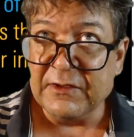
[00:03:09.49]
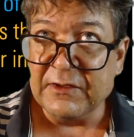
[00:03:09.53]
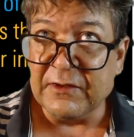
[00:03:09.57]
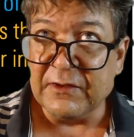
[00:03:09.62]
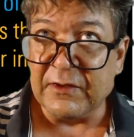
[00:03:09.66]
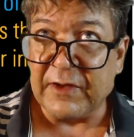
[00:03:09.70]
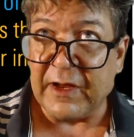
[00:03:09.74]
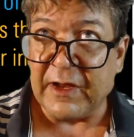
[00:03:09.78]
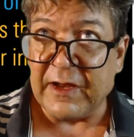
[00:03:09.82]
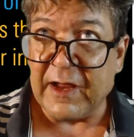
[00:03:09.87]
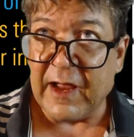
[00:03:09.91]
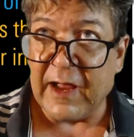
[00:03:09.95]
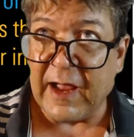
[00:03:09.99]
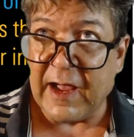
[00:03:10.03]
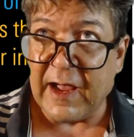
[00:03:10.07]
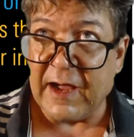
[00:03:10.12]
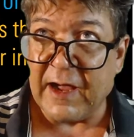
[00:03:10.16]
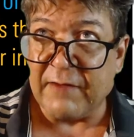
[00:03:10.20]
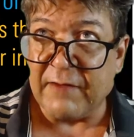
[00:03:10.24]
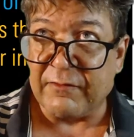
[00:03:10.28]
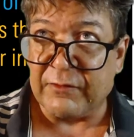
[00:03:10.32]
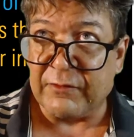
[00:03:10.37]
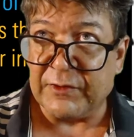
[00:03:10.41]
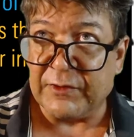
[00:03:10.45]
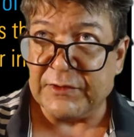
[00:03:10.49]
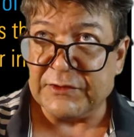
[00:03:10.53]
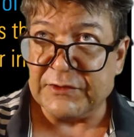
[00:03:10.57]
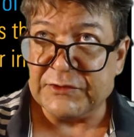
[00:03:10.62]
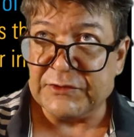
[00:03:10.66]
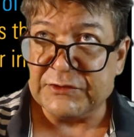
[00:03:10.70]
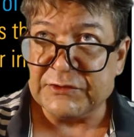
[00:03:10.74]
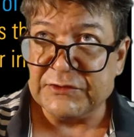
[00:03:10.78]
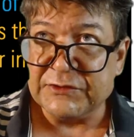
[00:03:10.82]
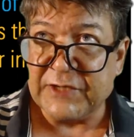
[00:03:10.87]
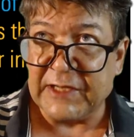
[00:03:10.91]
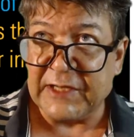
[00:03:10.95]
Okay,
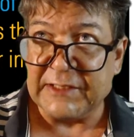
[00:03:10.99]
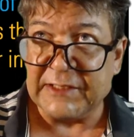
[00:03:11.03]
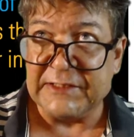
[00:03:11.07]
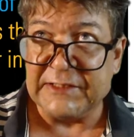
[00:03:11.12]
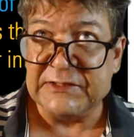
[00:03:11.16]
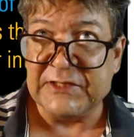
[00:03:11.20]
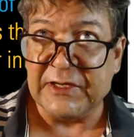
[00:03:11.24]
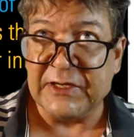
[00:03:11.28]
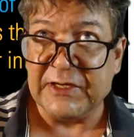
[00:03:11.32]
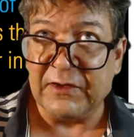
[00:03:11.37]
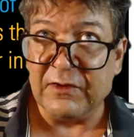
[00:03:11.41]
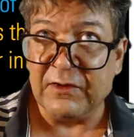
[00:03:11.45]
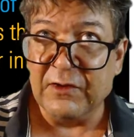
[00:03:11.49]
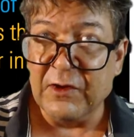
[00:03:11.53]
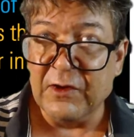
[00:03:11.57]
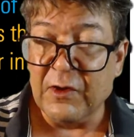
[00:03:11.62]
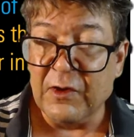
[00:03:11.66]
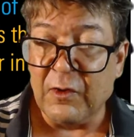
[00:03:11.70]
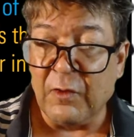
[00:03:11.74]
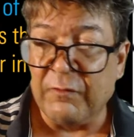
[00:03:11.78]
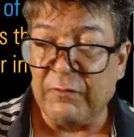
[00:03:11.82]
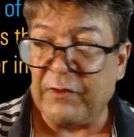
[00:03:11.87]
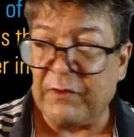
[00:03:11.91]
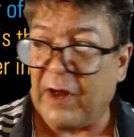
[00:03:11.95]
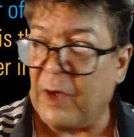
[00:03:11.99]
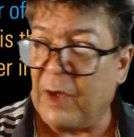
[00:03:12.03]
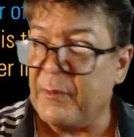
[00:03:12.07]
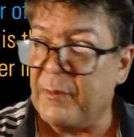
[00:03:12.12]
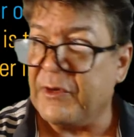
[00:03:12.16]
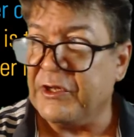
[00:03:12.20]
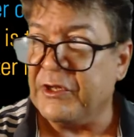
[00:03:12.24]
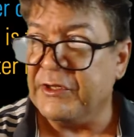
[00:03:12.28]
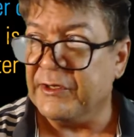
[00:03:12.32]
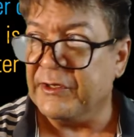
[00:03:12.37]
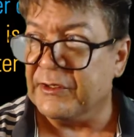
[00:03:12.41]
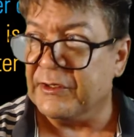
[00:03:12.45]
average daily sale over how
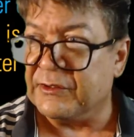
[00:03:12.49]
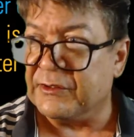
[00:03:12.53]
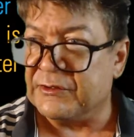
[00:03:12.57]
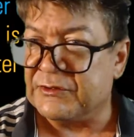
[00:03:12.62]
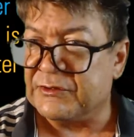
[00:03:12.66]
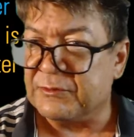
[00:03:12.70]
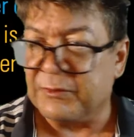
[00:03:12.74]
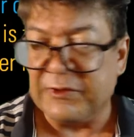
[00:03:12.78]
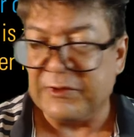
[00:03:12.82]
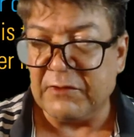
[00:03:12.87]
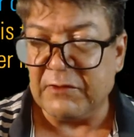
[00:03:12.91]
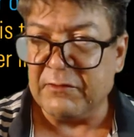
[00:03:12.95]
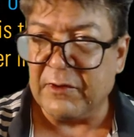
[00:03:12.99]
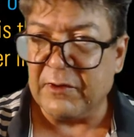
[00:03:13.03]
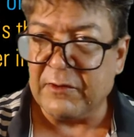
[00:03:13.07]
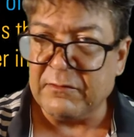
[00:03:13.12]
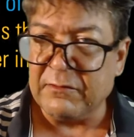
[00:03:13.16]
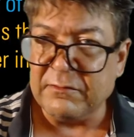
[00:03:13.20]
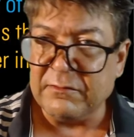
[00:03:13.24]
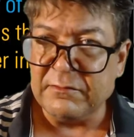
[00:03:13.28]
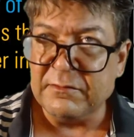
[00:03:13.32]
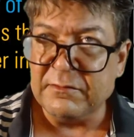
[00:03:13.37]
many years? We don't know,